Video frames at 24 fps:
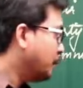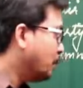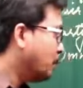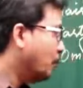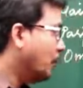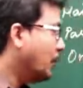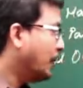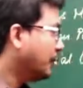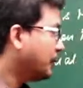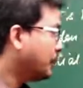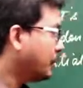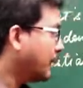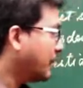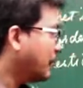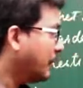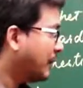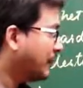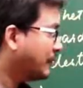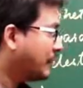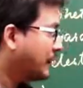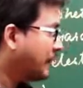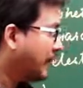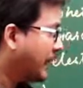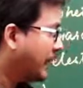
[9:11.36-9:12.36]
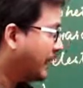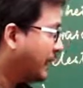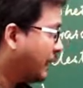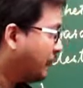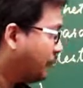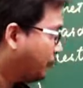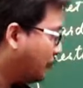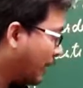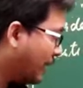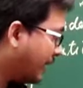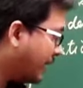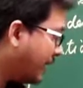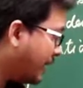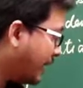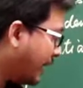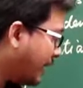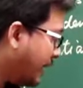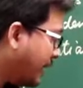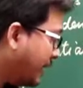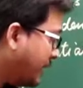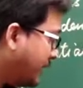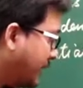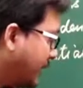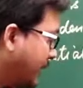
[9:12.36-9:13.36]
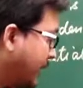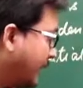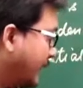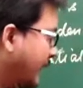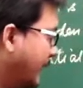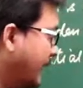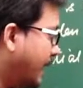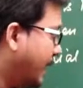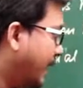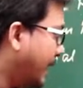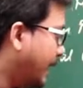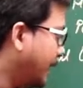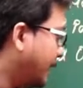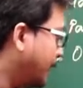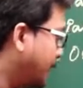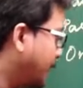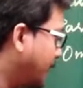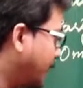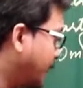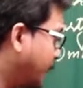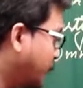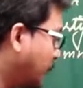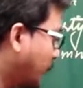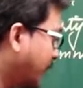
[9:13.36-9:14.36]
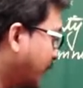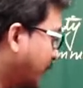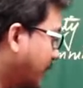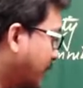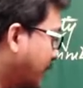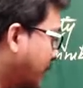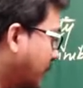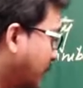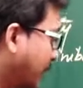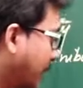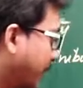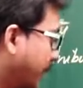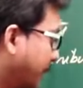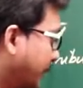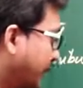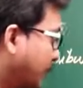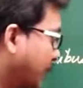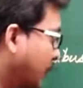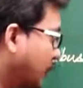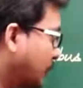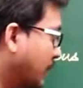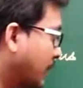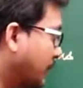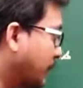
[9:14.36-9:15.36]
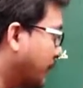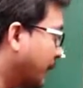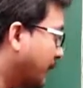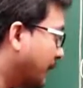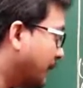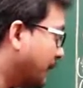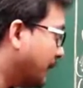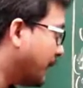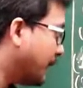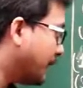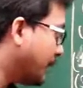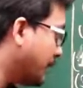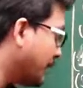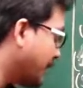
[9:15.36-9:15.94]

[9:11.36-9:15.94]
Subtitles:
was published in 1948 and it was written by South African writer